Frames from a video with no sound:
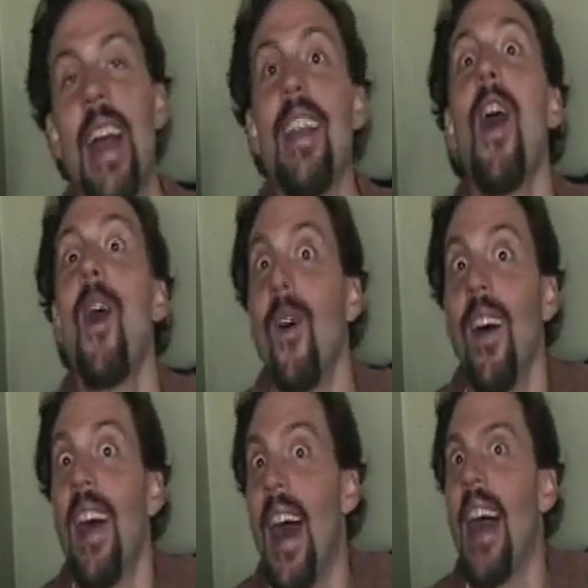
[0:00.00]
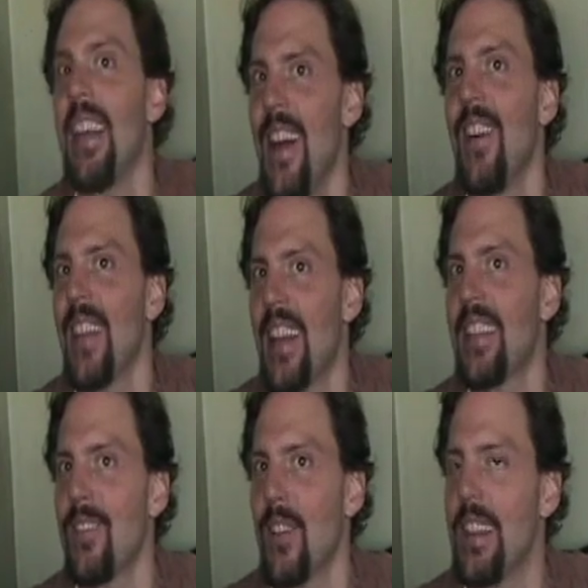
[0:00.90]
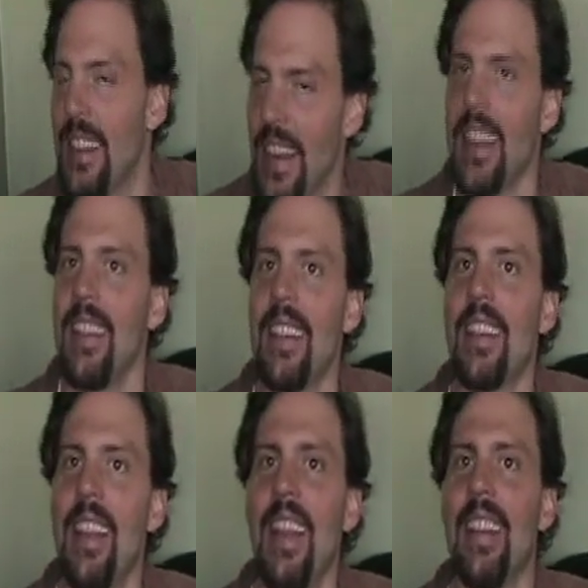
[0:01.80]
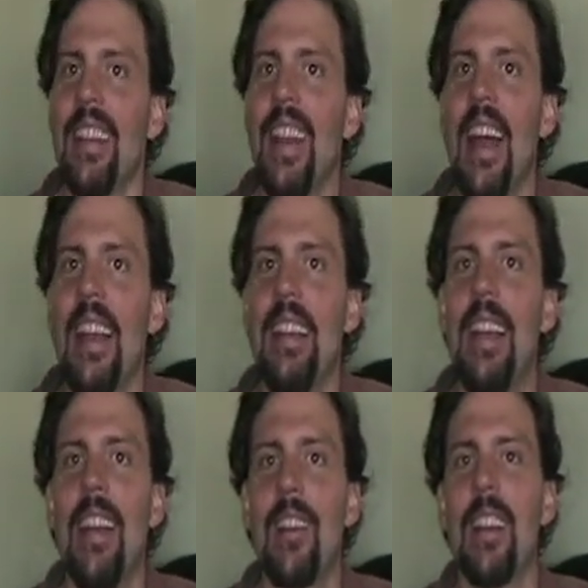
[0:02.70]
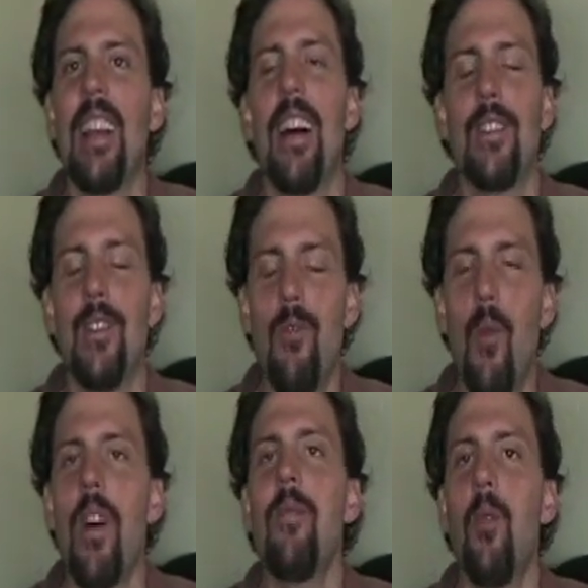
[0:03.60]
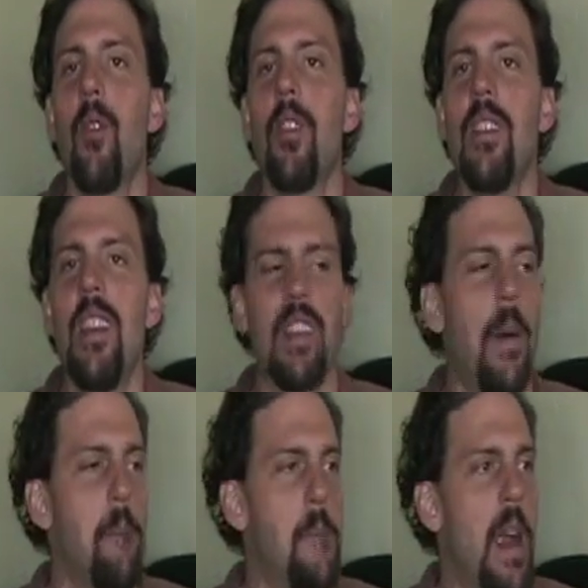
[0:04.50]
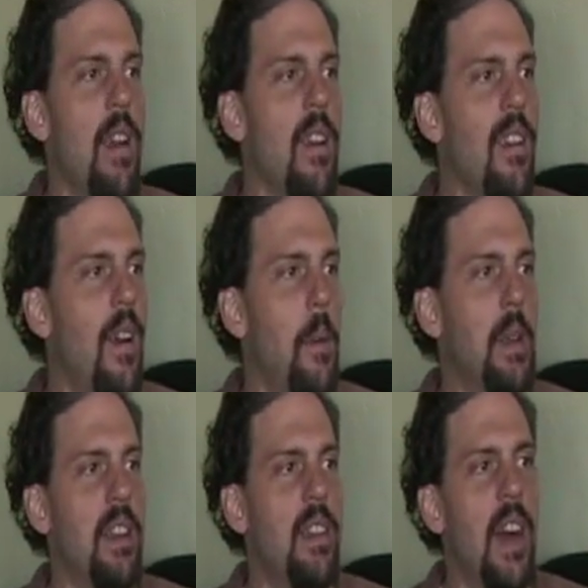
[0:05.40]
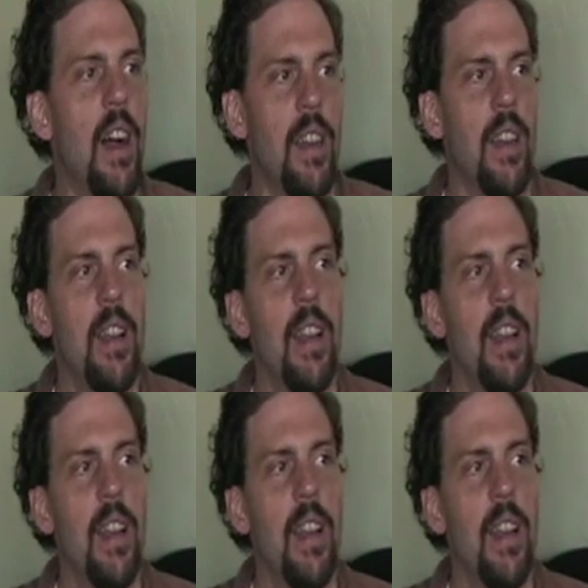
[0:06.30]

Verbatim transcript: I know, I know. That's the ridiculous thing. Is like I did it. I was like, I'll do one more of these. I'll bury it. I'll be done.